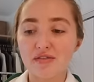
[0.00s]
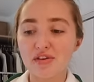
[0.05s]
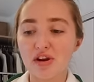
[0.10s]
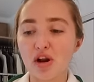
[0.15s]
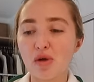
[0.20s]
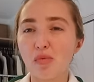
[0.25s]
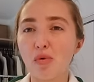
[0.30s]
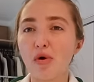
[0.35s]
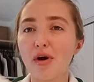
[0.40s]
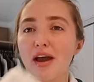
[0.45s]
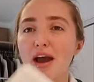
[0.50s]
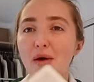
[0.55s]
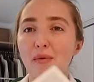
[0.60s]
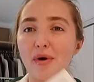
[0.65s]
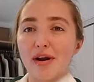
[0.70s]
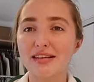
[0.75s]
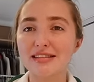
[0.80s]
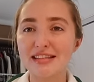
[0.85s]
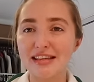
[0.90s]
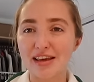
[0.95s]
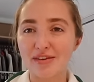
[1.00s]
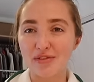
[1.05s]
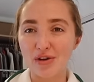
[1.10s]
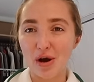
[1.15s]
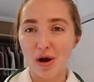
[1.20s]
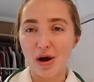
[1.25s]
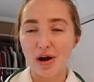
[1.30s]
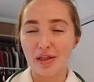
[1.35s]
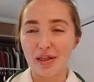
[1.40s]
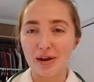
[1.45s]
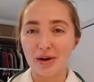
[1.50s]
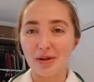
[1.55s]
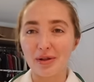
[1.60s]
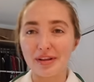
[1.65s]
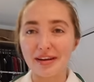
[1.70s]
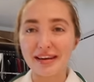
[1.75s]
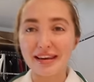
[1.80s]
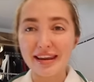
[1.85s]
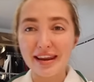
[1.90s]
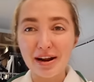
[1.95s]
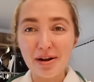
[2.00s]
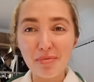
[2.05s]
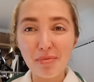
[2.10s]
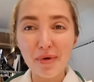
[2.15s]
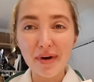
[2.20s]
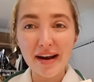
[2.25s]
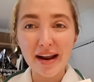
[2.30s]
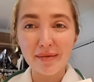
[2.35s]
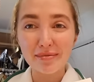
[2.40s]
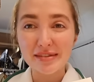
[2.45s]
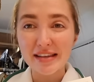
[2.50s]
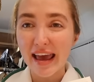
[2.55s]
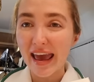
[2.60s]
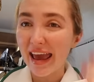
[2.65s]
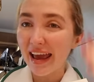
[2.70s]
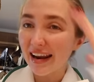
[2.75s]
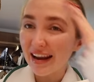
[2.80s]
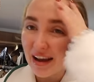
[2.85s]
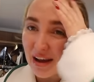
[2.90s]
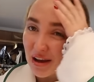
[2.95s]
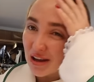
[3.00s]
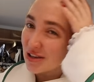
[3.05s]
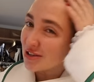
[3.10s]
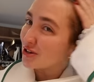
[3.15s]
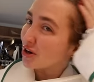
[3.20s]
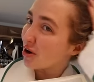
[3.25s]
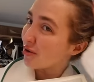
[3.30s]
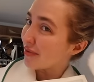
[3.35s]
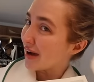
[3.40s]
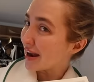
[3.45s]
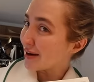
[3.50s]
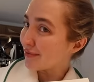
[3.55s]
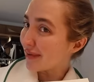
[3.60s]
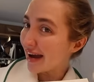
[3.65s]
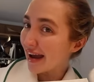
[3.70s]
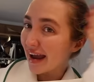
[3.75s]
of needlepoint, I wanted to give y'all a little needlepoint update. Don't mind my